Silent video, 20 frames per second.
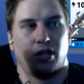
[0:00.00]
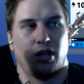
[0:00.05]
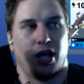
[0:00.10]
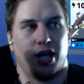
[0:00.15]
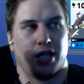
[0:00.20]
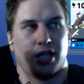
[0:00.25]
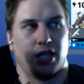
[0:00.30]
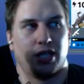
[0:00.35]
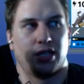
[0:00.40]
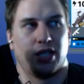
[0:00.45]

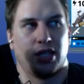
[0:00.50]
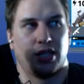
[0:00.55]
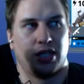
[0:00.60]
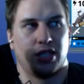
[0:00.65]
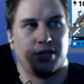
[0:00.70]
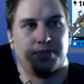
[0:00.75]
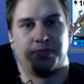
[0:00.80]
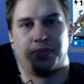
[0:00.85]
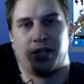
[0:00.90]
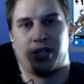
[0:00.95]
I think that
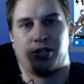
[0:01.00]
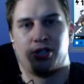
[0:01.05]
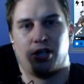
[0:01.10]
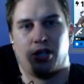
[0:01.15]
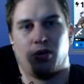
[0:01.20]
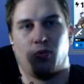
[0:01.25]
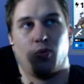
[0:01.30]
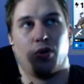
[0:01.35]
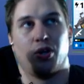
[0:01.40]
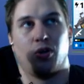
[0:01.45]
this
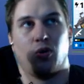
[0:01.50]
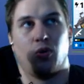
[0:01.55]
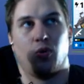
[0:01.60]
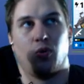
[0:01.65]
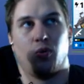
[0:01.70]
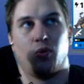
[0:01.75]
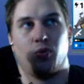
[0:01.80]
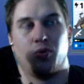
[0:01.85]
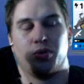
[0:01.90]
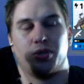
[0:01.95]
Breacher would
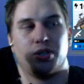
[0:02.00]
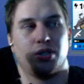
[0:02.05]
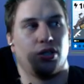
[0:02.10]
hold